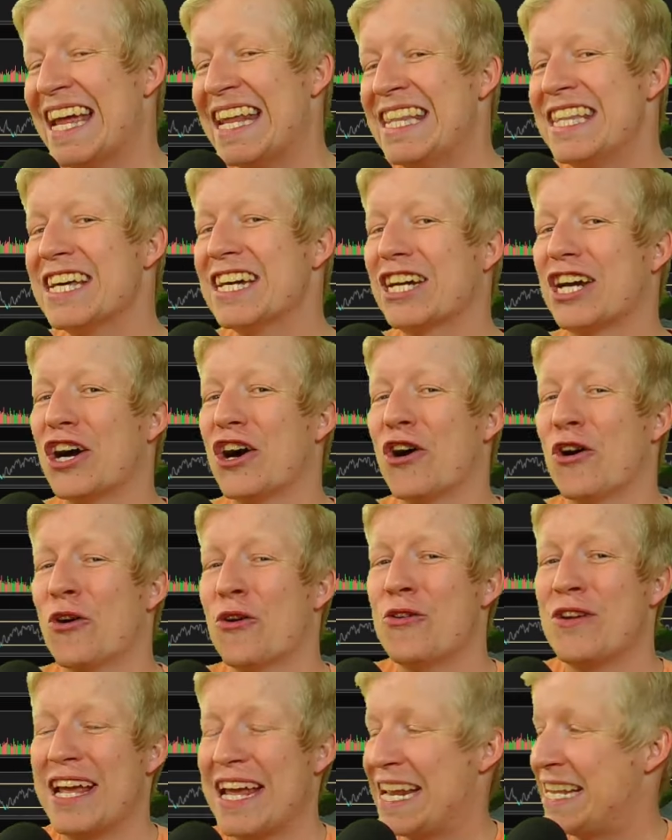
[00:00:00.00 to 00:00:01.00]
In the
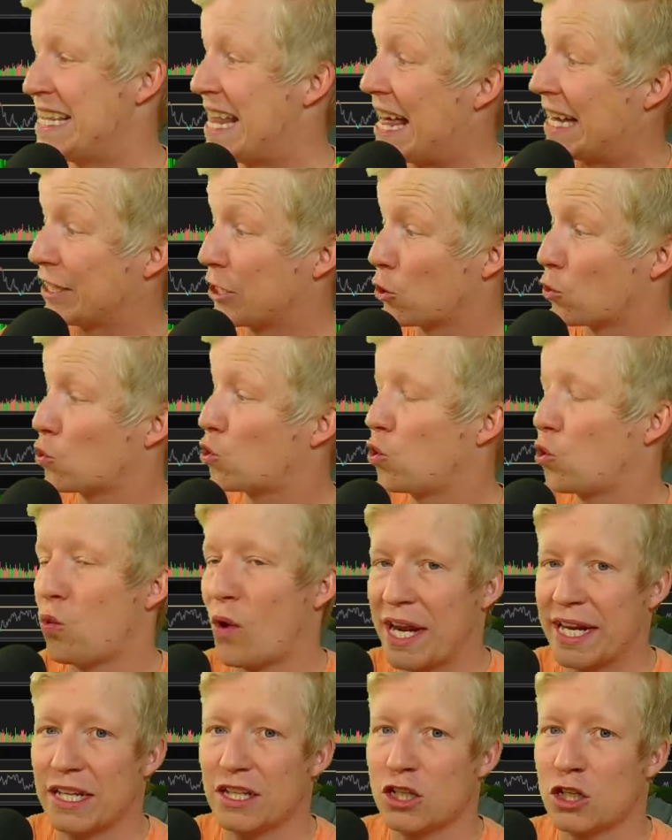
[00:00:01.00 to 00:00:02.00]
code, in that little
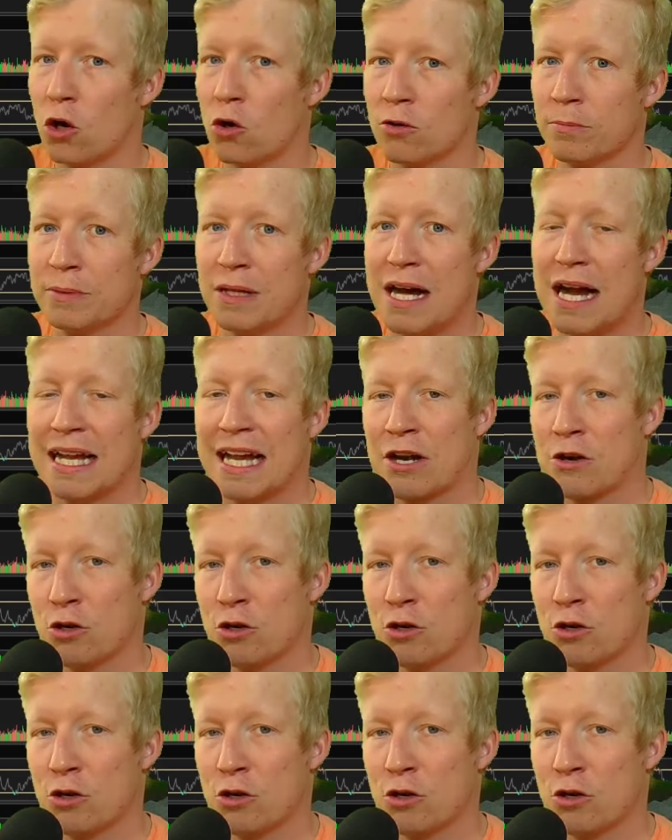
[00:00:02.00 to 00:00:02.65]
quick code block,